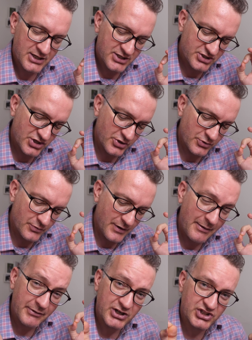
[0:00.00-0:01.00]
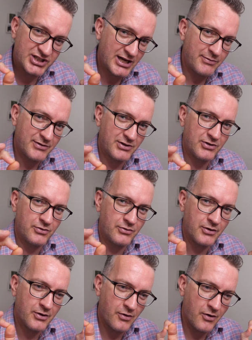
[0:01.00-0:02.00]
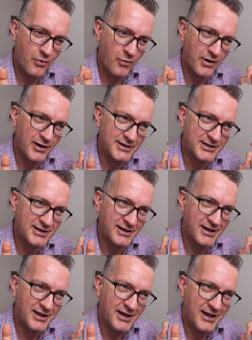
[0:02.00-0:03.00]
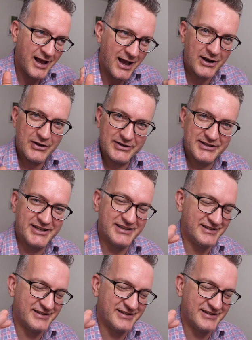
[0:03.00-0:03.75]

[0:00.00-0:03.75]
So I'm going to share with you what I learned